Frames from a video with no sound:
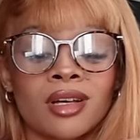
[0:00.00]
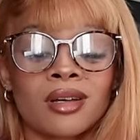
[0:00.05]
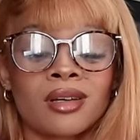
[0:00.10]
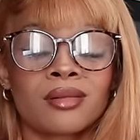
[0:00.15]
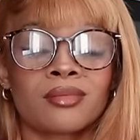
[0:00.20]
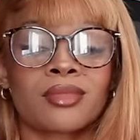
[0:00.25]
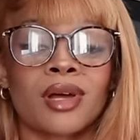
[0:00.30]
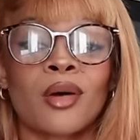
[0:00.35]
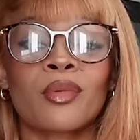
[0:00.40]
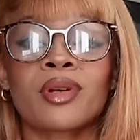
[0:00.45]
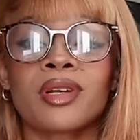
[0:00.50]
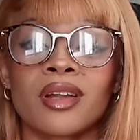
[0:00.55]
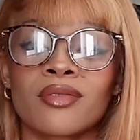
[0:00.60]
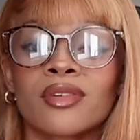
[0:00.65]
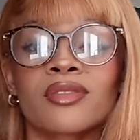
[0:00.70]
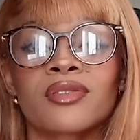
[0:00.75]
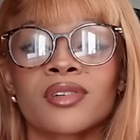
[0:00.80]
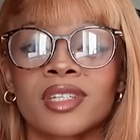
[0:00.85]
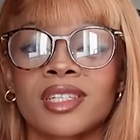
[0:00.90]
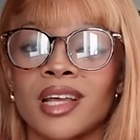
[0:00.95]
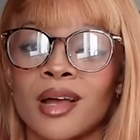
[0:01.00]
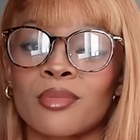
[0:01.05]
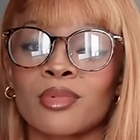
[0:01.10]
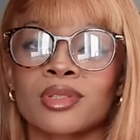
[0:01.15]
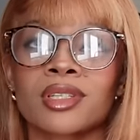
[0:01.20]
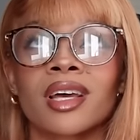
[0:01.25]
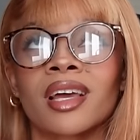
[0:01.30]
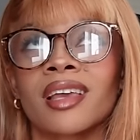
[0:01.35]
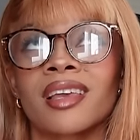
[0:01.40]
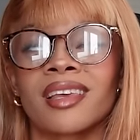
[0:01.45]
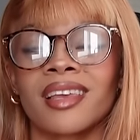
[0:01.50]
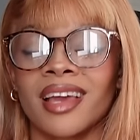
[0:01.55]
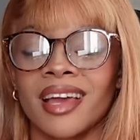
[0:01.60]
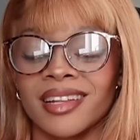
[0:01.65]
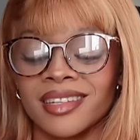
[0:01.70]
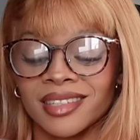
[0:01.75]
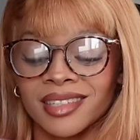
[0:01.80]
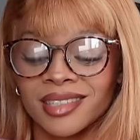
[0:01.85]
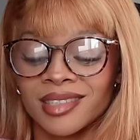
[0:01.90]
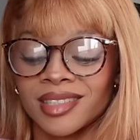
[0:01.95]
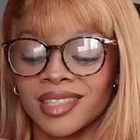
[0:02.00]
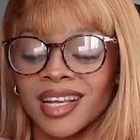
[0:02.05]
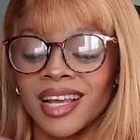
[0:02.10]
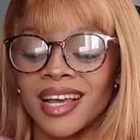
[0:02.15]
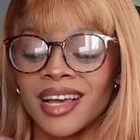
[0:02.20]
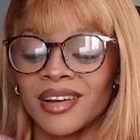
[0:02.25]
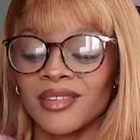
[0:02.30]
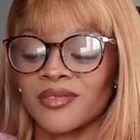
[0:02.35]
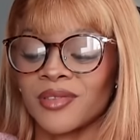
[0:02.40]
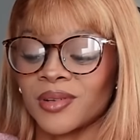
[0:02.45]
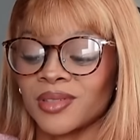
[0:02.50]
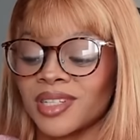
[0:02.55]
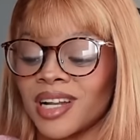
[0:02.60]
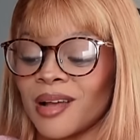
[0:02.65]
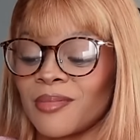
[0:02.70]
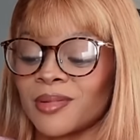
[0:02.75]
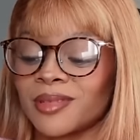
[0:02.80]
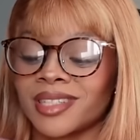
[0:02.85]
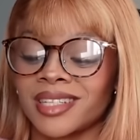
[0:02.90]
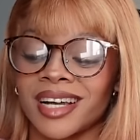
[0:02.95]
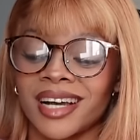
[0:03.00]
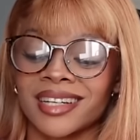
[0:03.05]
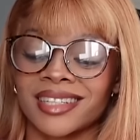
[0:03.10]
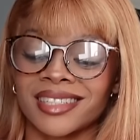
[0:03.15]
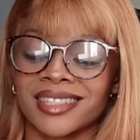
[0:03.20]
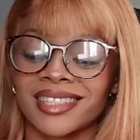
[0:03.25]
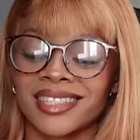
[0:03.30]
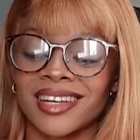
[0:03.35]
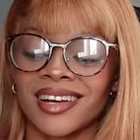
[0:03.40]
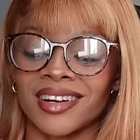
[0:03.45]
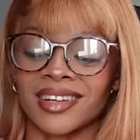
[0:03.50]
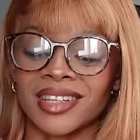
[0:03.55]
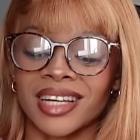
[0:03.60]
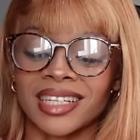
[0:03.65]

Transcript: Um, I would never freeze apples again. This frozen apples kind of suck.